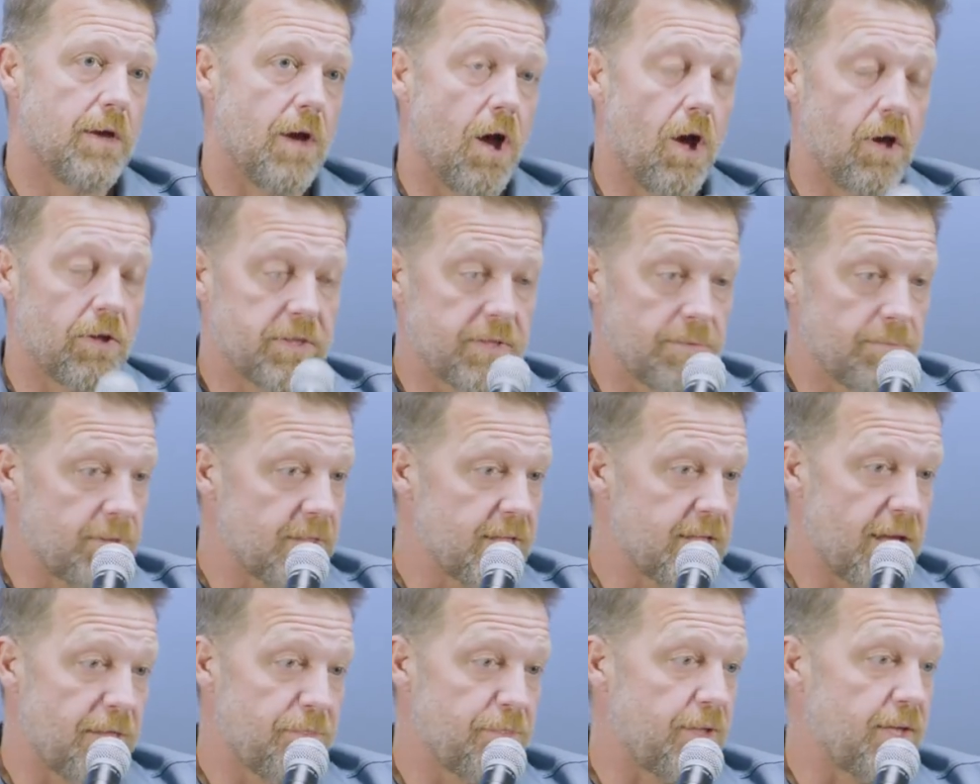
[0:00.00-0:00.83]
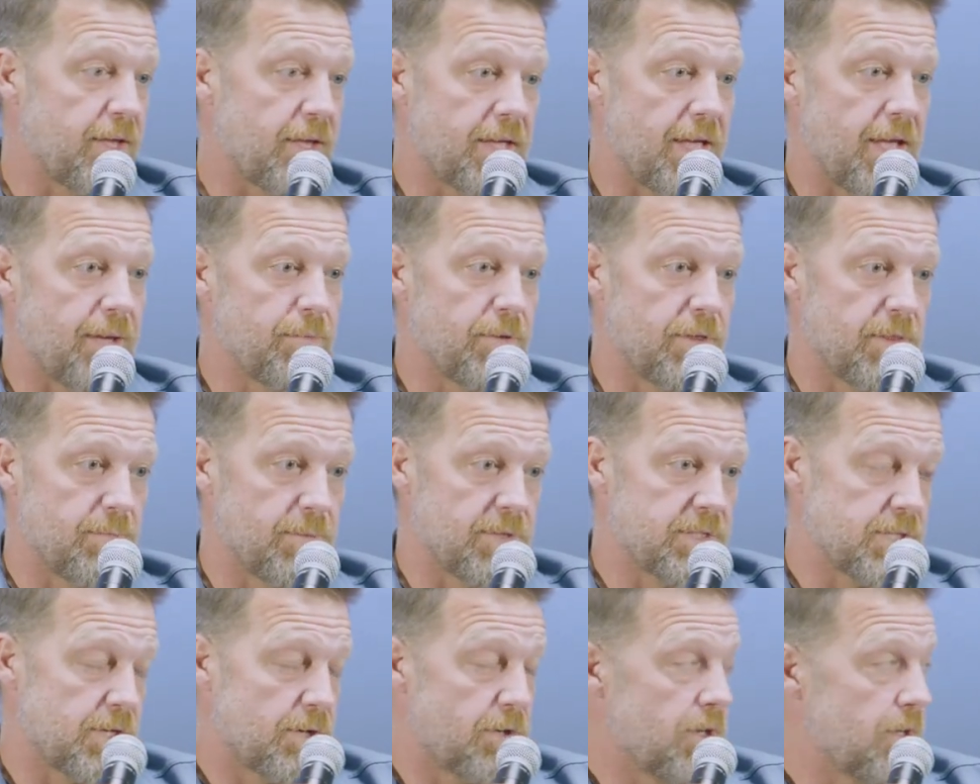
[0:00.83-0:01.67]
ultimately, I think it came to the
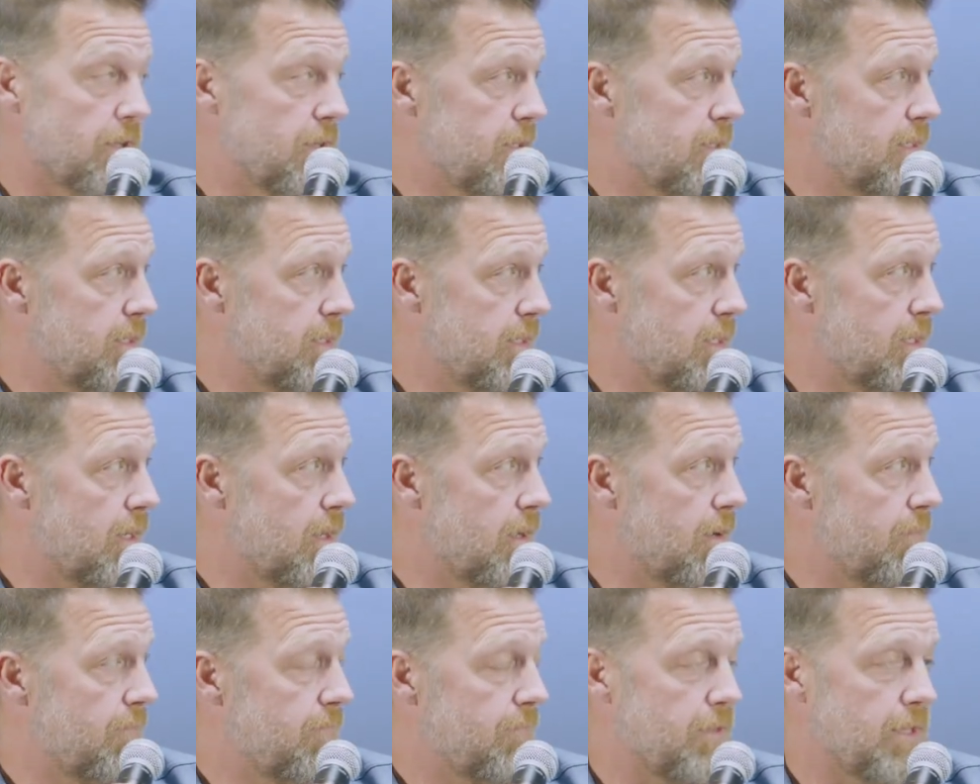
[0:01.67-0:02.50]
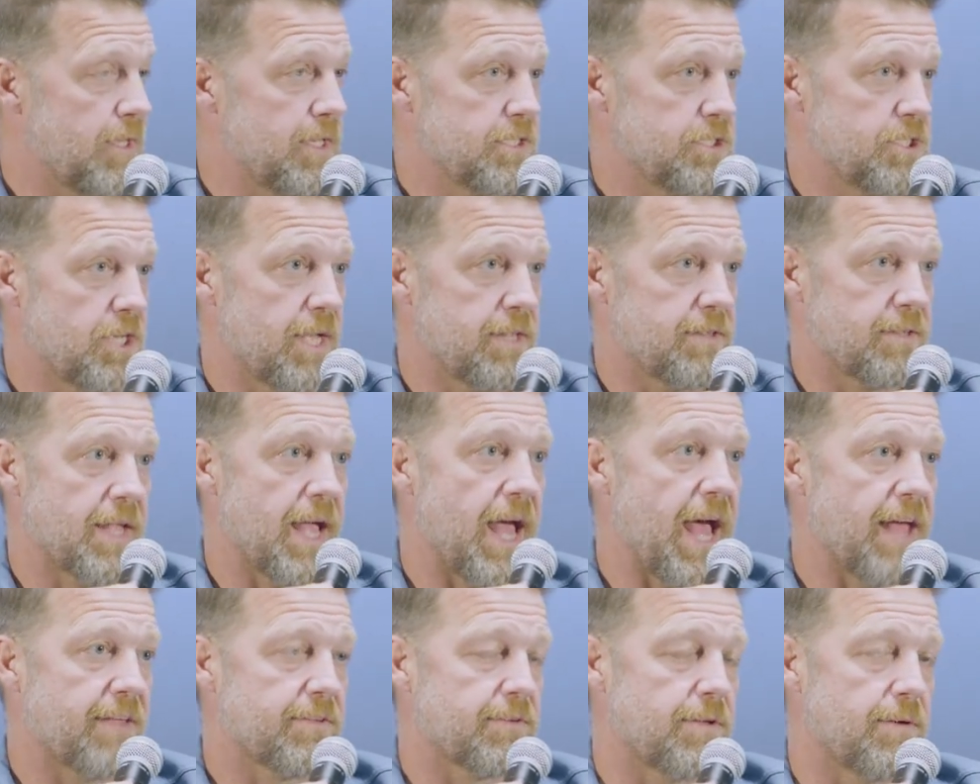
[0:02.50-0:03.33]
material, and you know, if you get a chance to
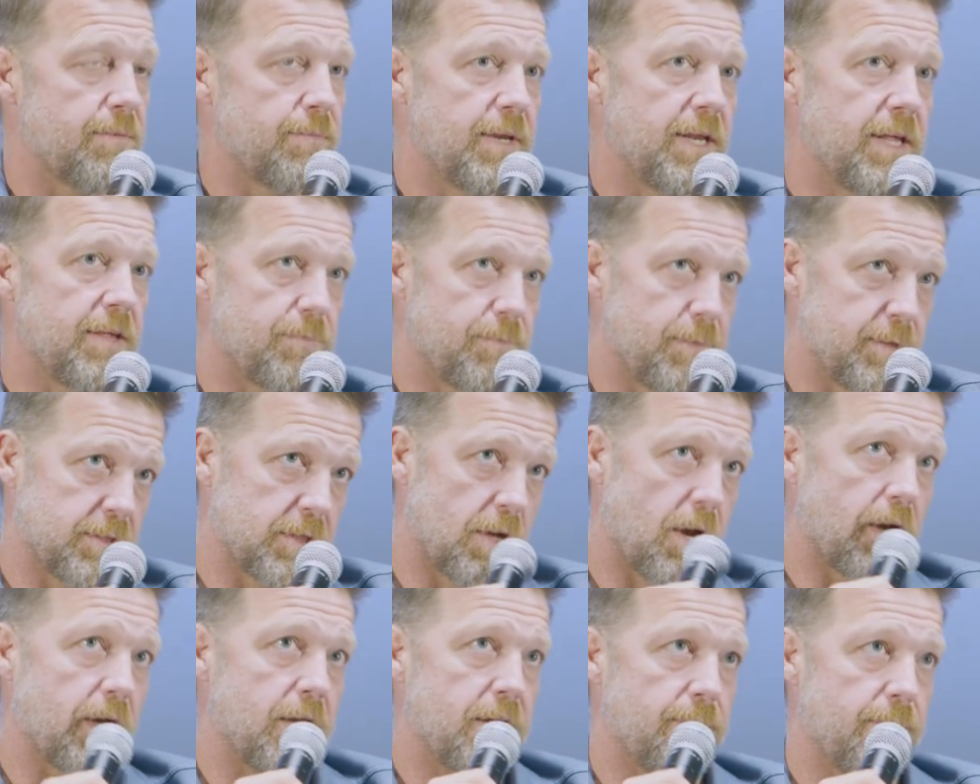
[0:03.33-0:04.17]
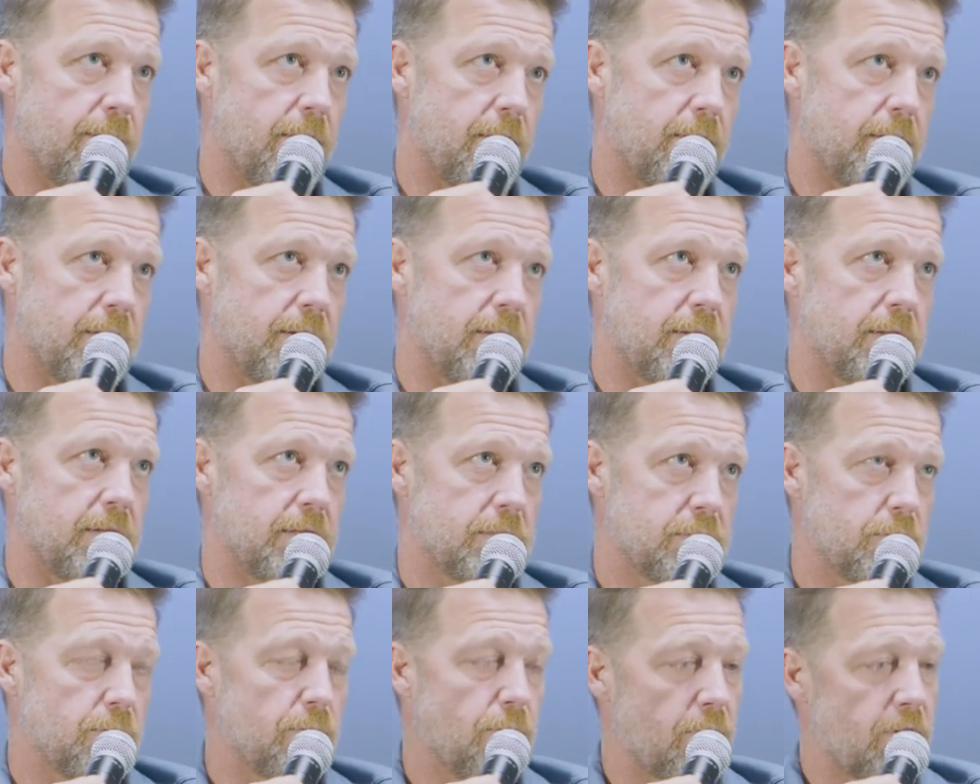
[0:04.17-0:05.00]
ask him, and he's been talking about it in the
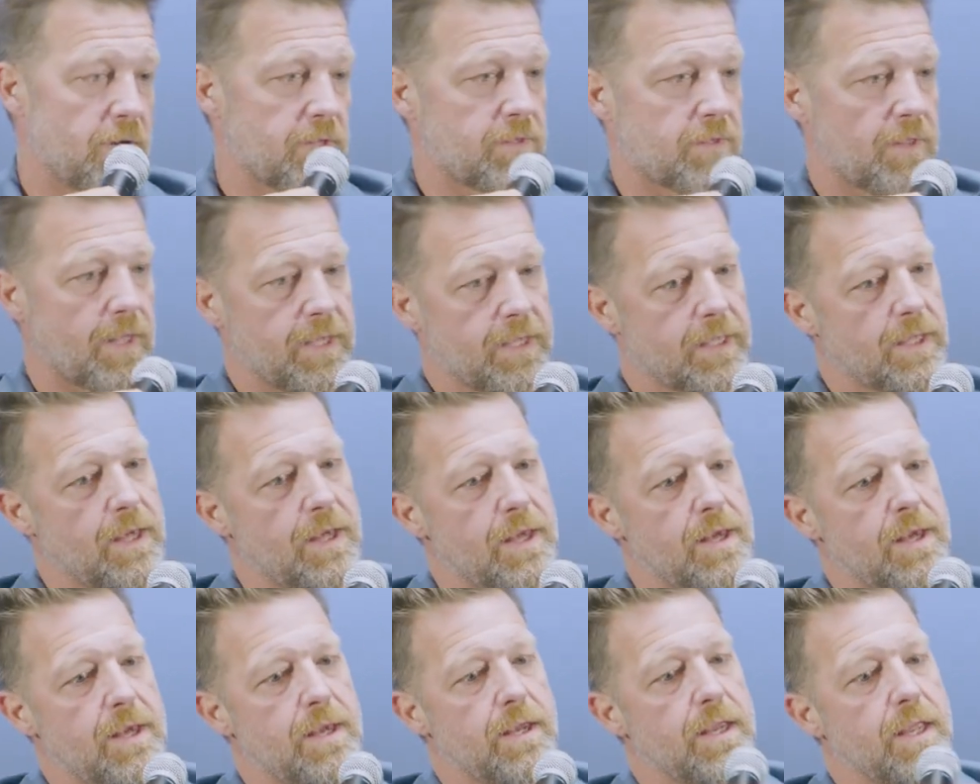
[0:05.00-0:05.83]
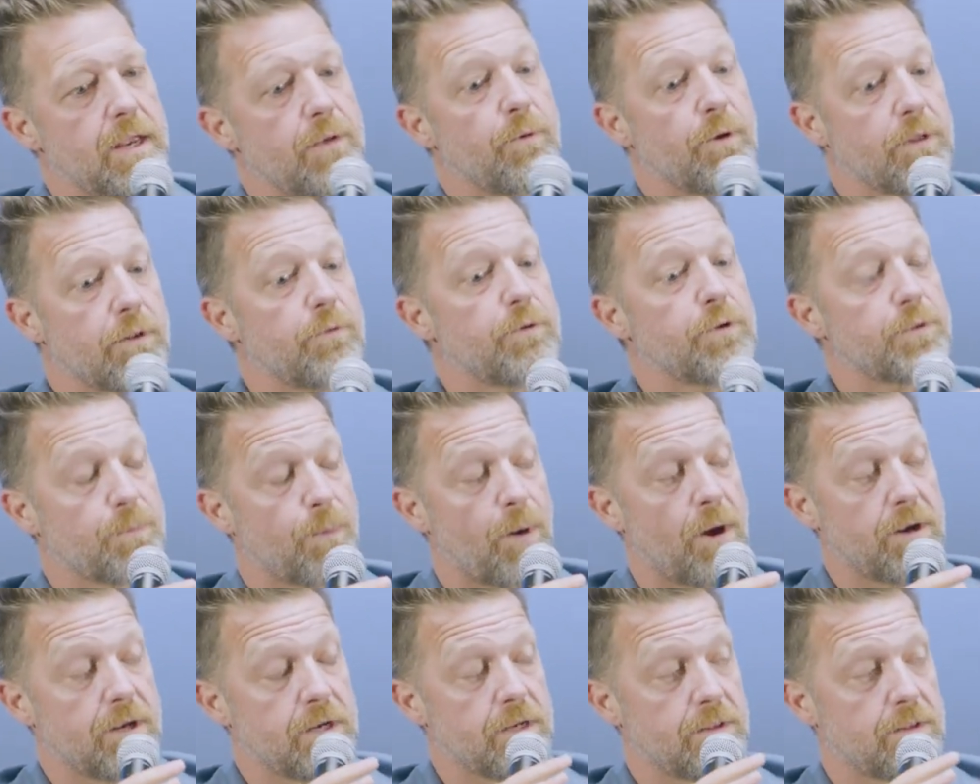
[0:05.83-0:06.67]
tour, it's like he really
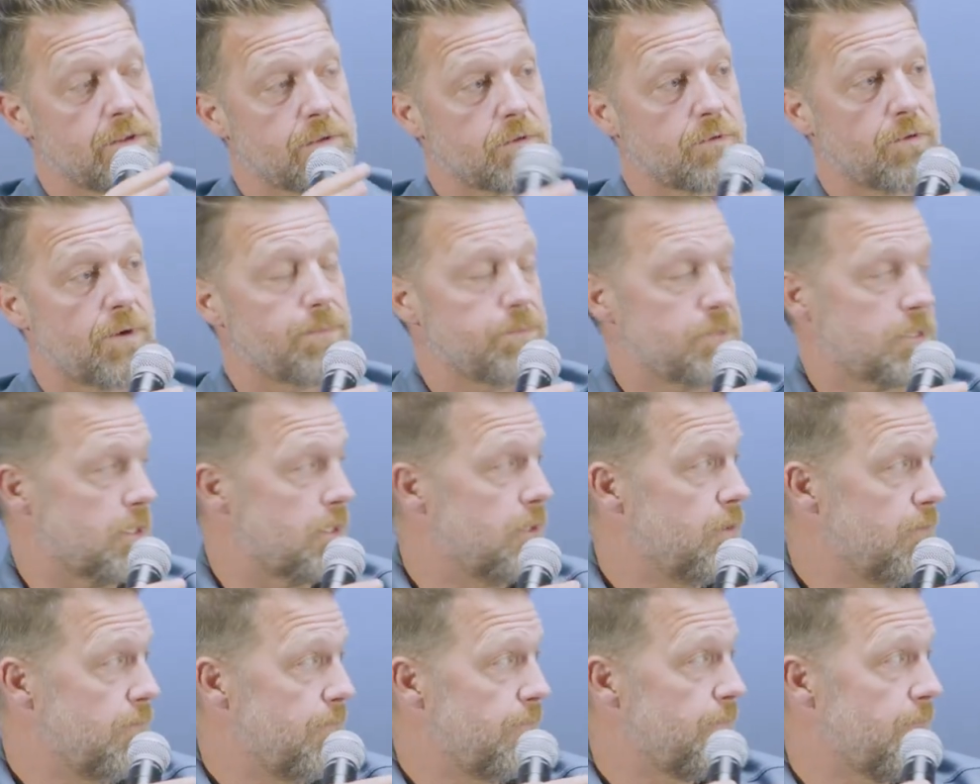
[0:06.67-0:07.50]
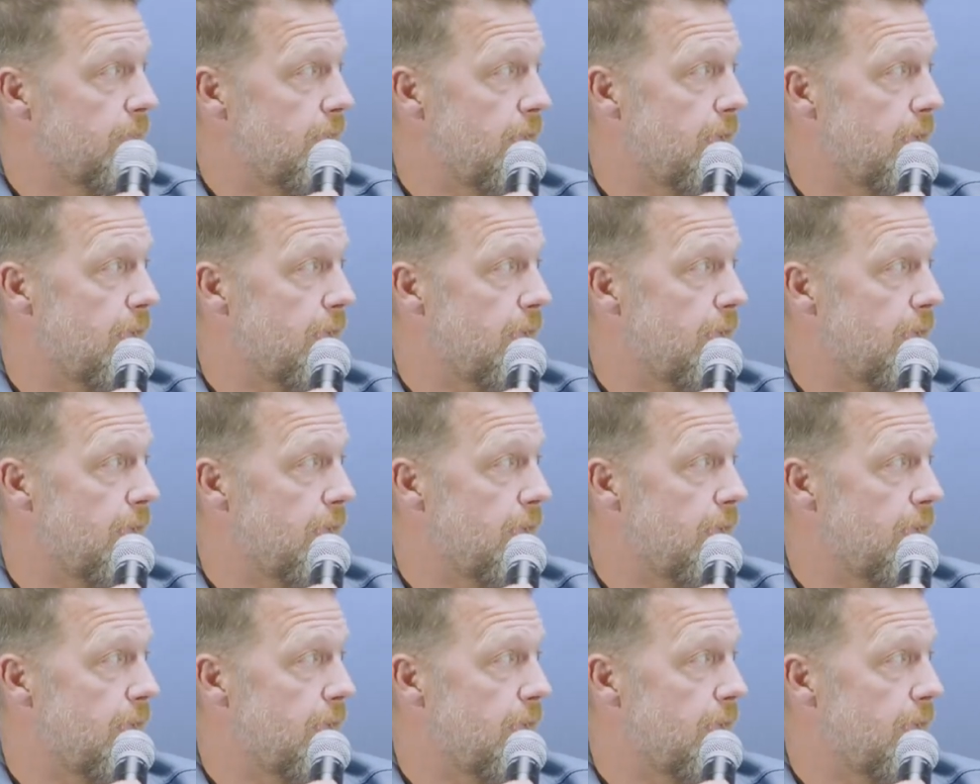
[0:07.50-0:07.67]
responded to the script too,